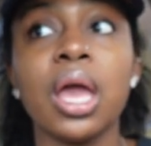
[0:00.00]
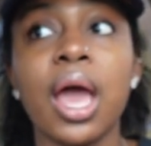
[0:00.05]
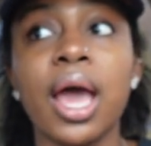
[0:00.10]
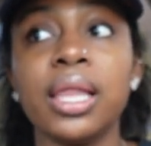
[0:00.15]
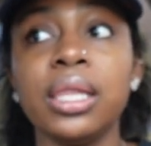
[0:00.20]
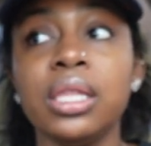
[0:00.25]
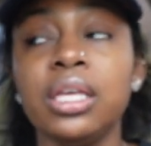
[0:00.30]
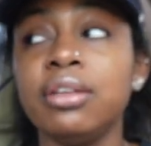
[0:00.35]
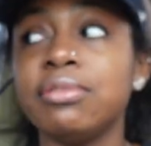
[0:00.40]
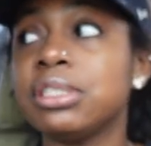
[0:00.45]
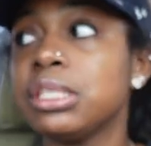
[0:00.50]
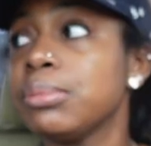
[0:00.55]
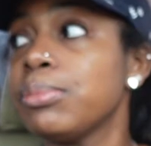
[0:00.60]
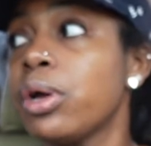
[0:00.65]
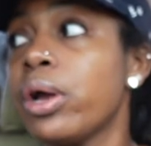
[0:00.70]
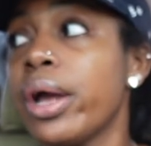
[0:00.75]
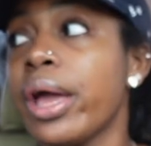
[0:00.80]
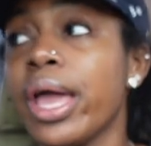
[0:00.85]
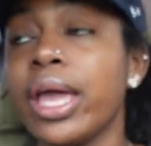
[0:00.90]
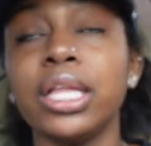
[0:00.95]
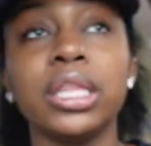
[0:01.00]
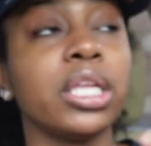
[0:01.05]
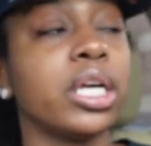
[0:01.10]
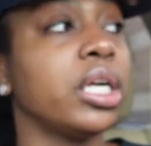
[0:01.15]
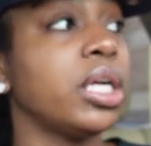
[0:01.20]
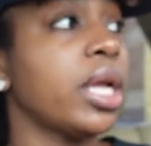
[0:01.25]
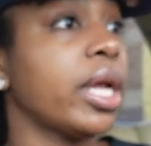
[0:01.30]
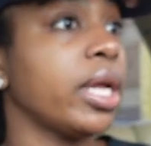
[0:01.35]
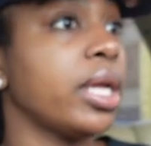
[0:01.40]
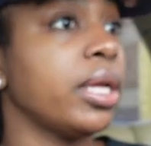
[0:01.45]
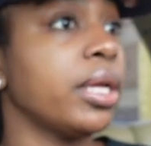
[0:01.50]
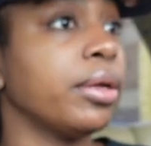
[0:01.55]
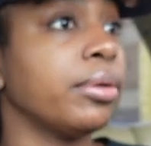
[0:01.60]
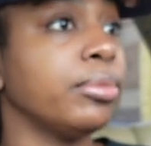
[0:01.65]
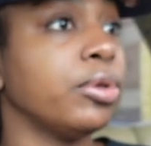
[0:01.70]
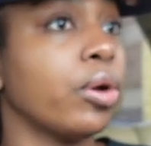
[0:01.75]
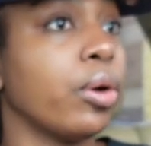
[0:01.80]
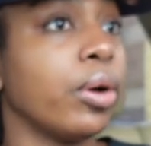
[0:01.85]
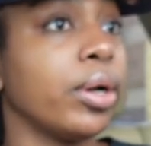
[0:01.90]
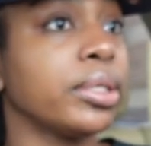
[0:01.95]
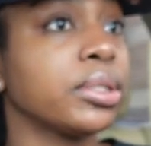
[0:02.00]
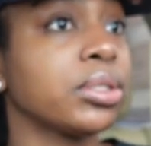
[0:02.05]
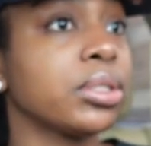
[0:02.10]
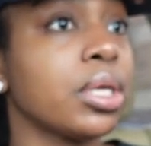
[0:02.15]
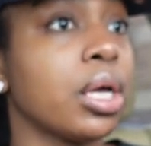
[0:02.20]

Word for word: I leave tomorrow at 8.30 a.m. y'all.